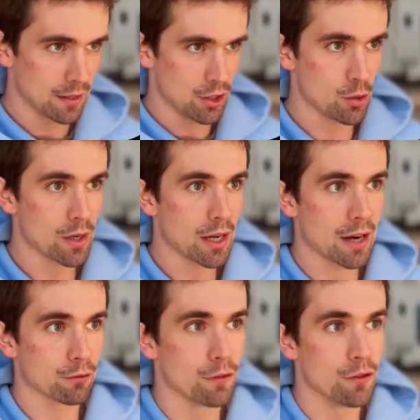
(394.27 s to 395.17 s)
you can kind
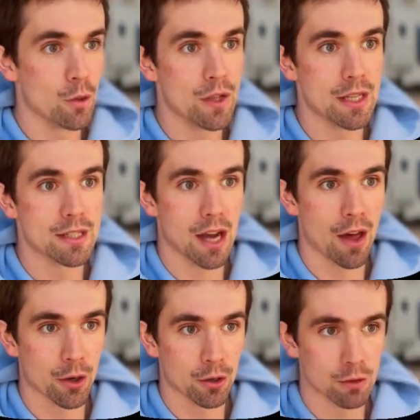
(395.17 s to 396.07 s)
of review these
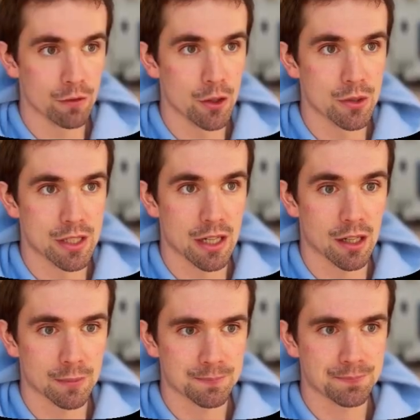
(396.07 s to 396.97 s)
other reviews here